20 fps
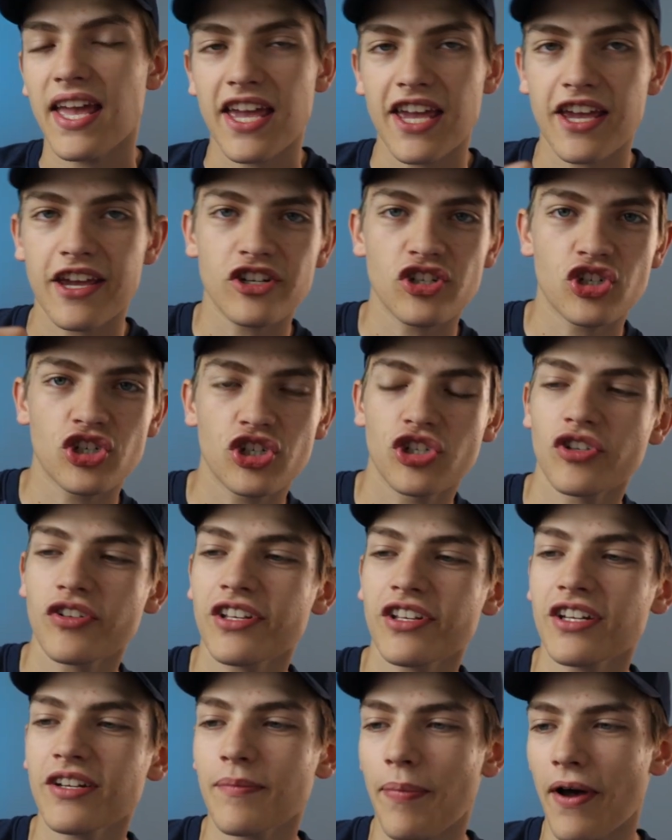It
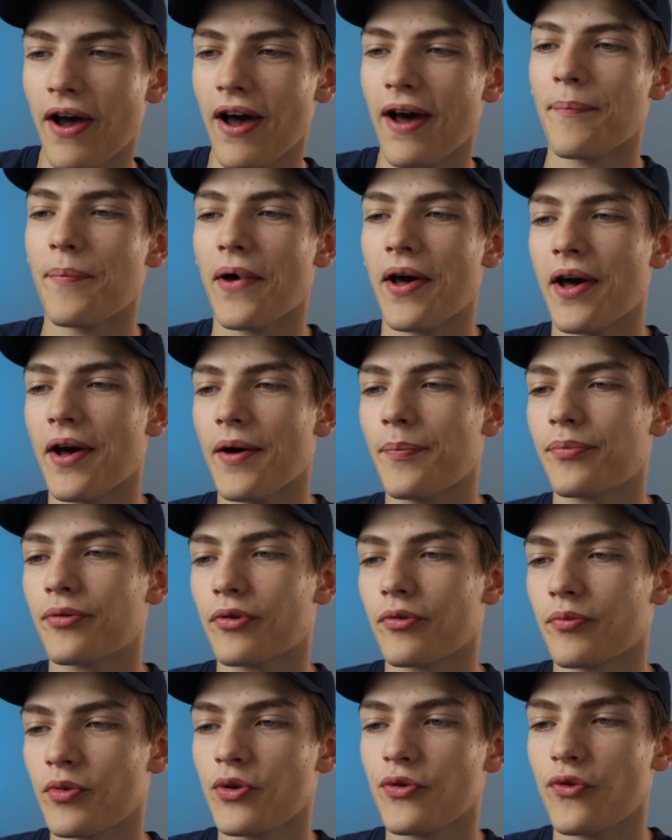shouldn't pop up
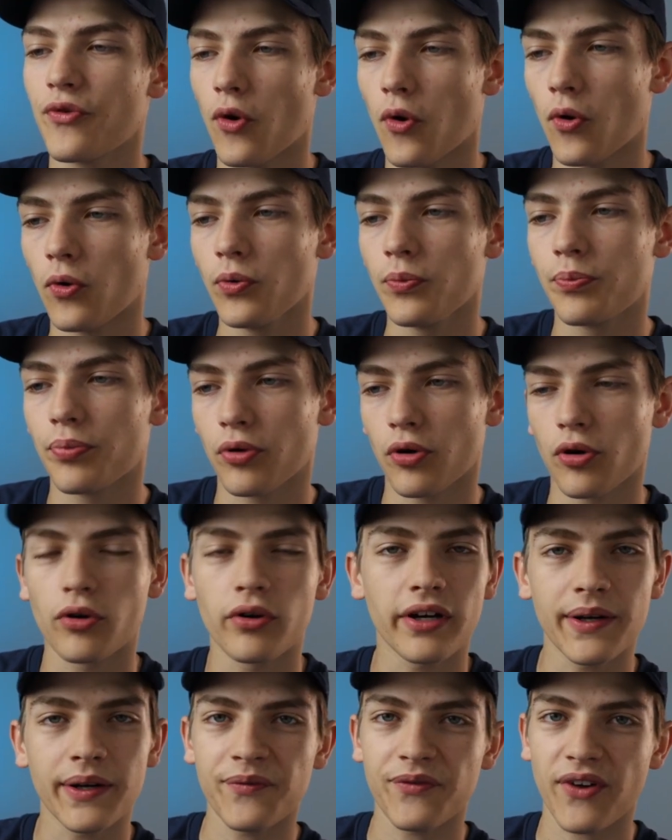remove old
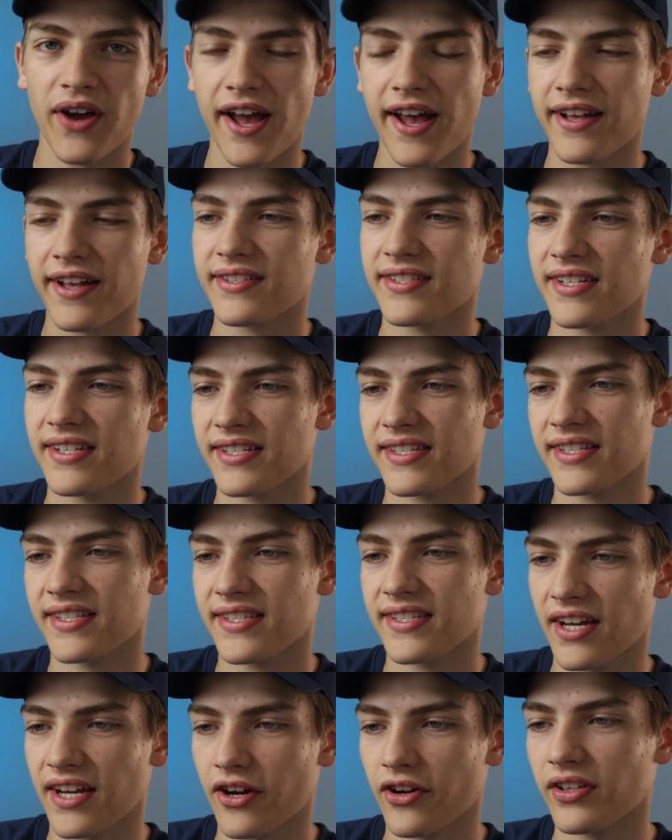program files
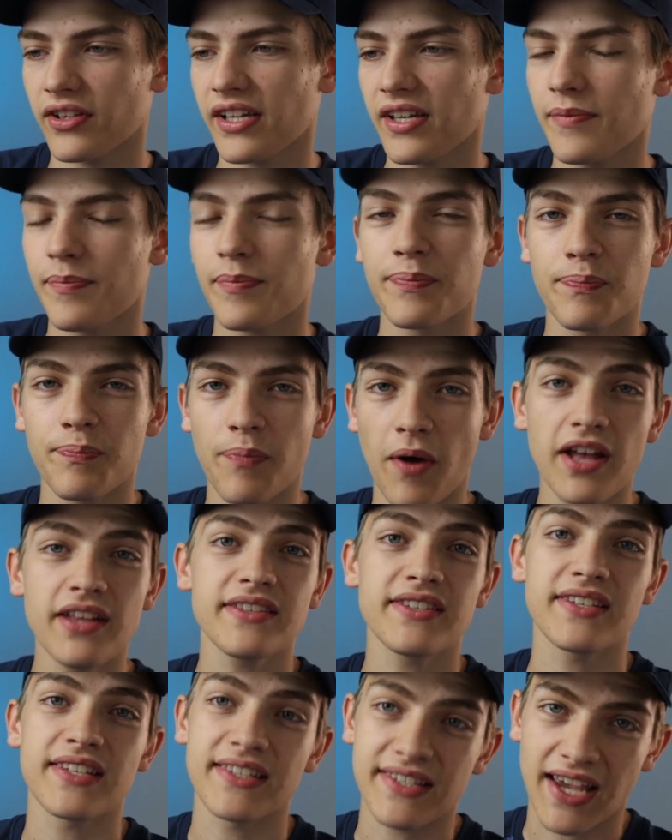necessarily,
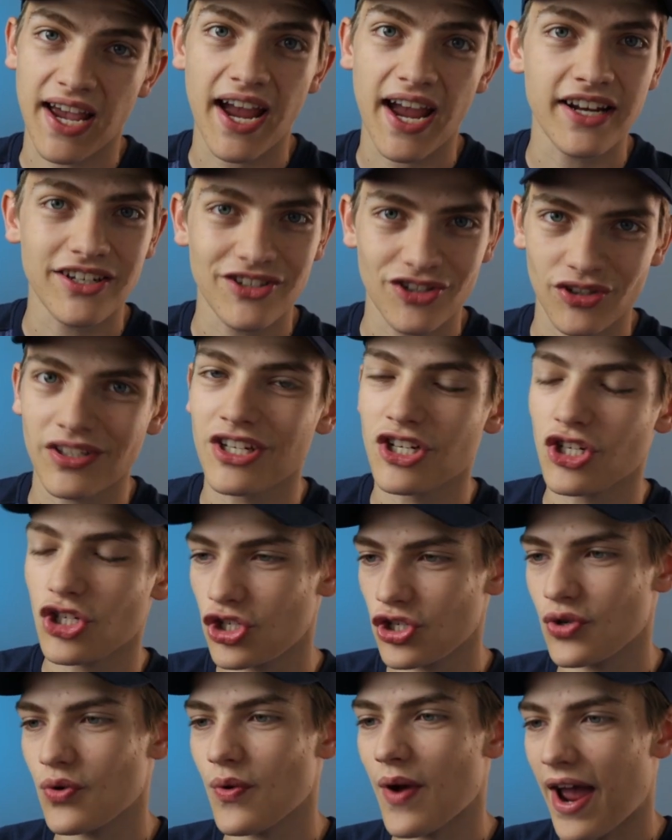but since I actually
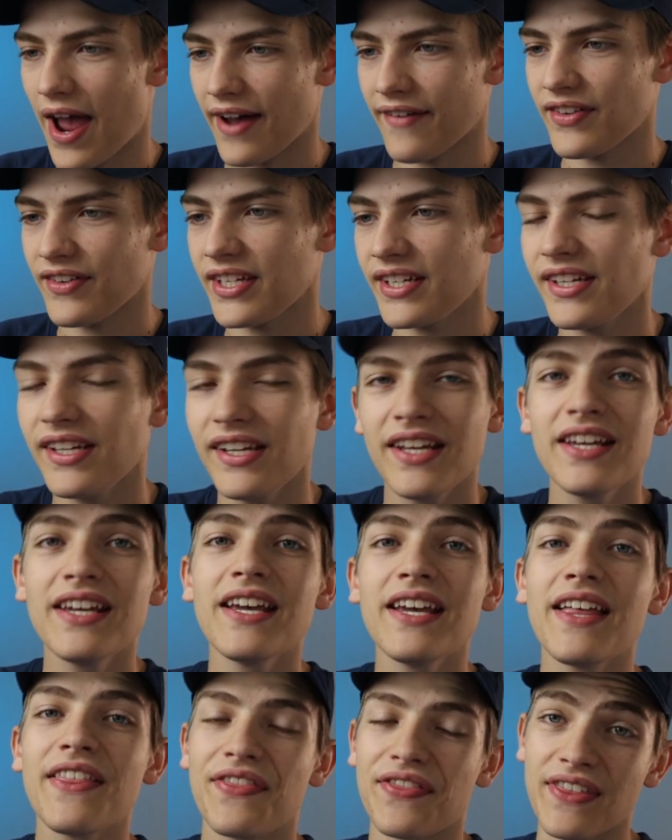do have it,
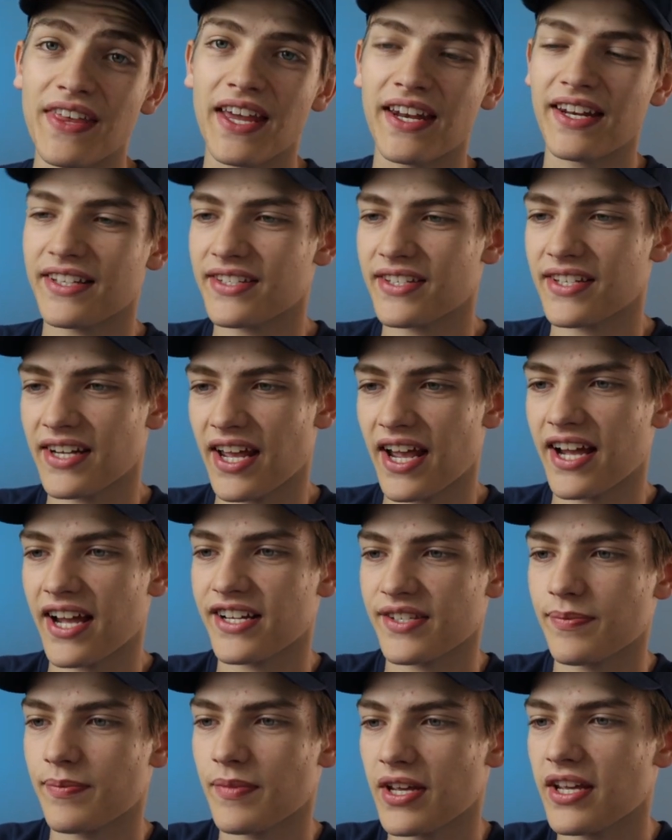then it's going to
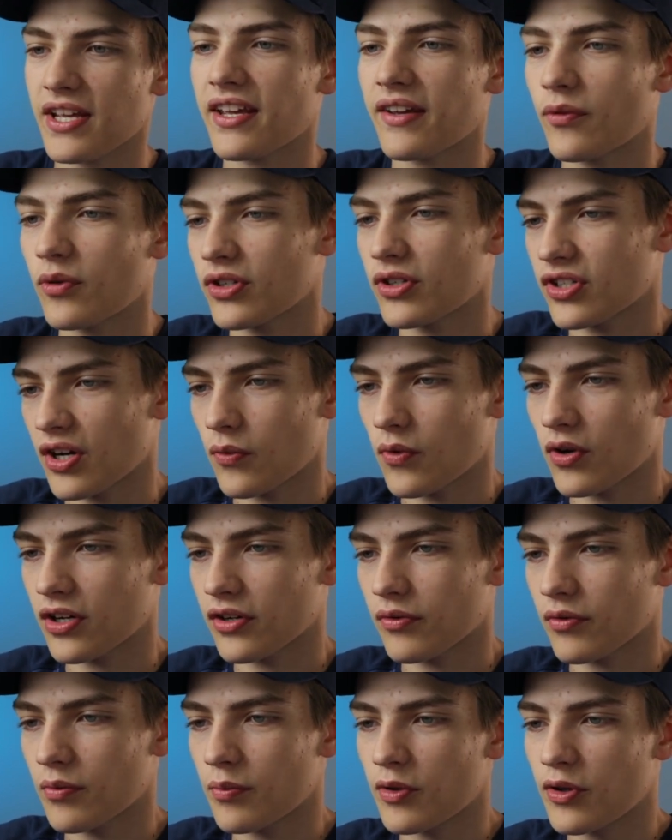ask me, which I want
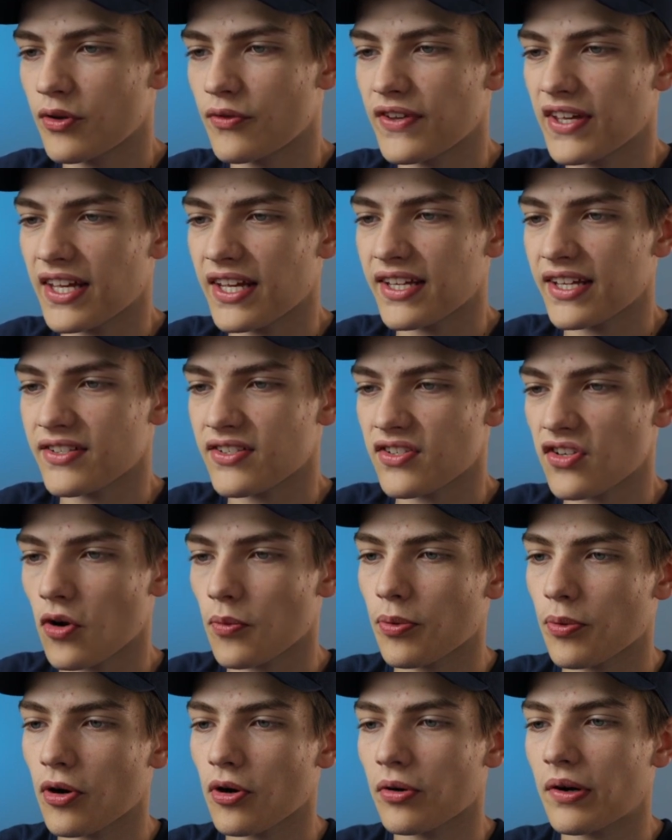to remove it. Install
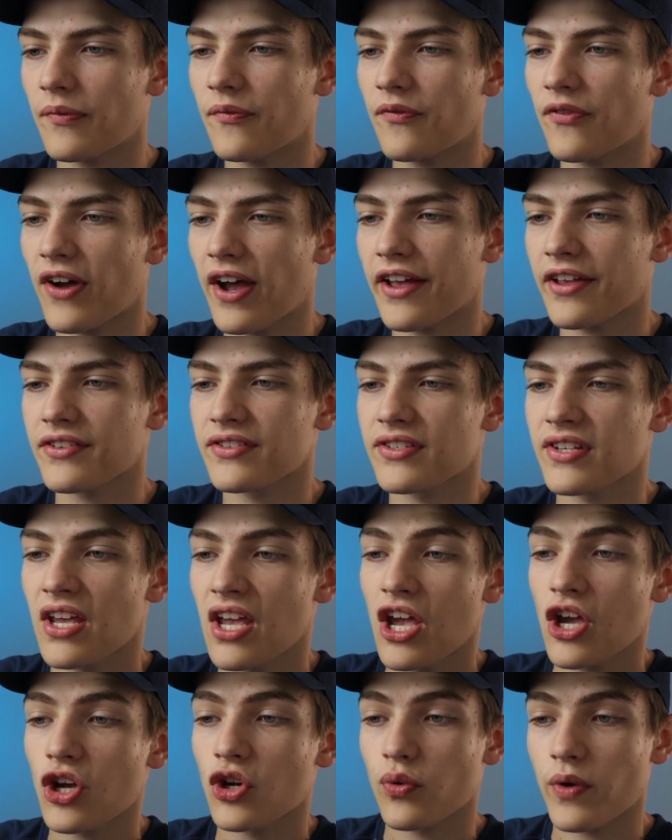program files,
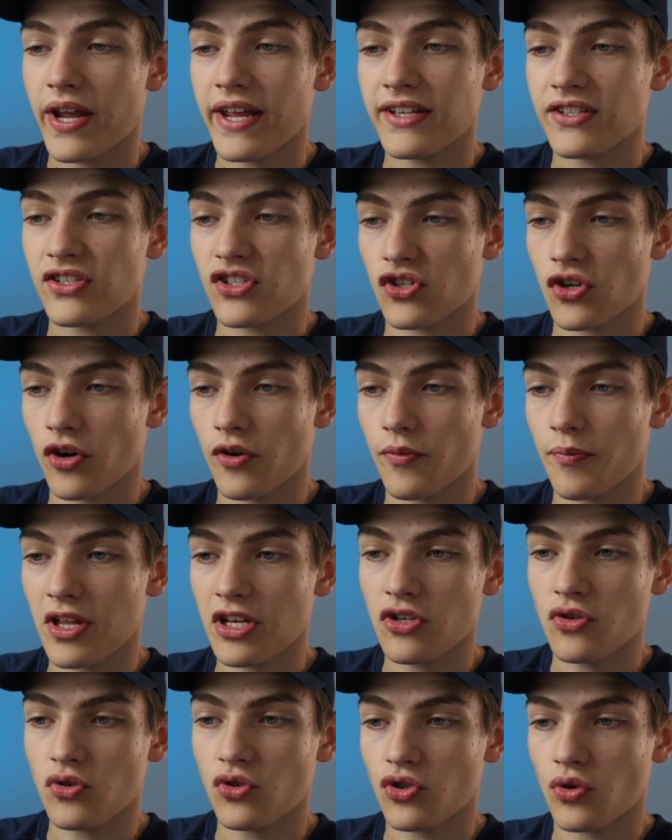create start
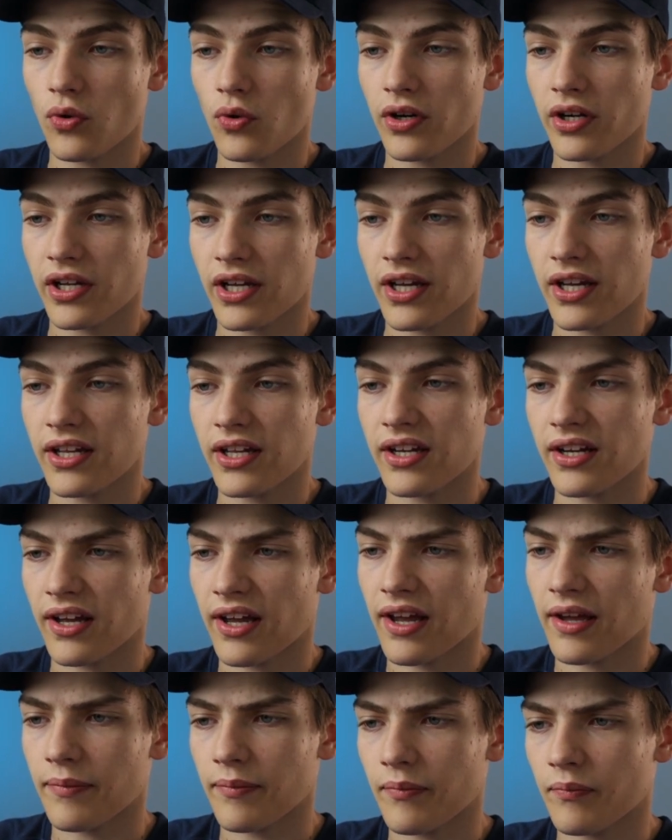menu shortcut.
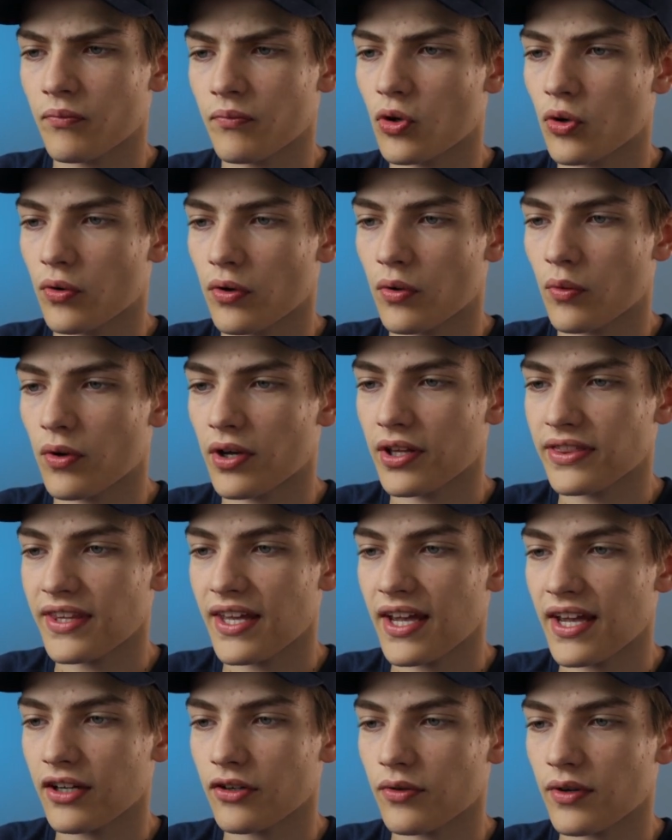I'm going to want
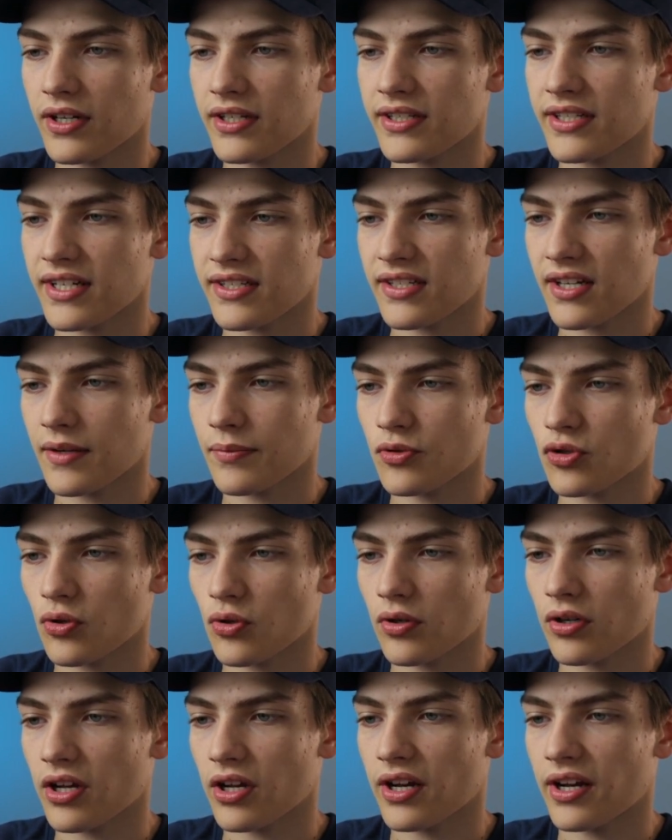that. Create desktop
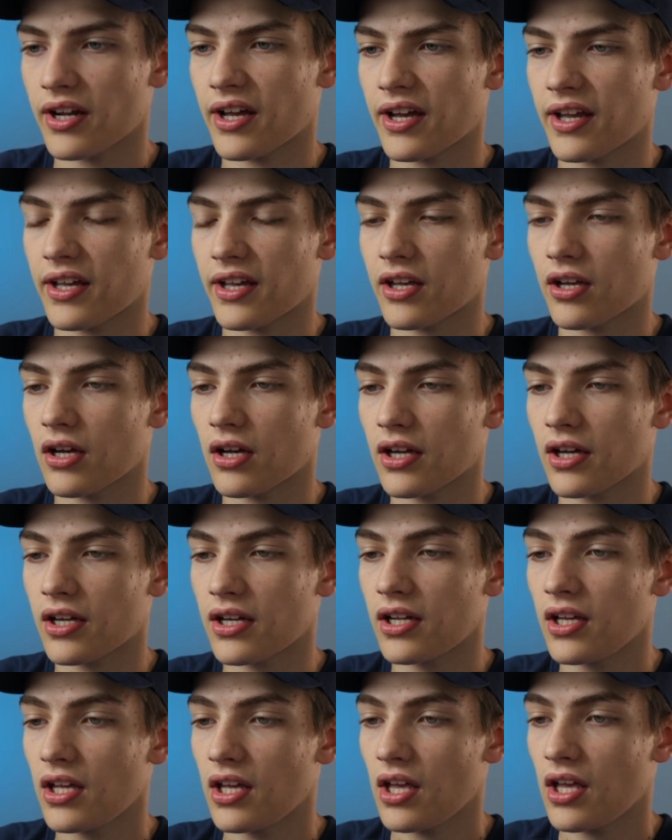shortcut
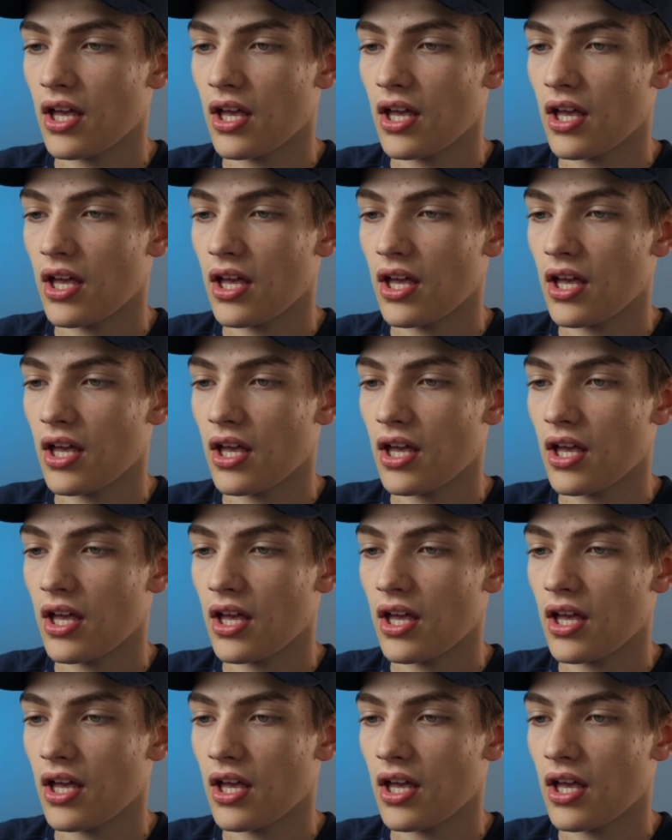icon.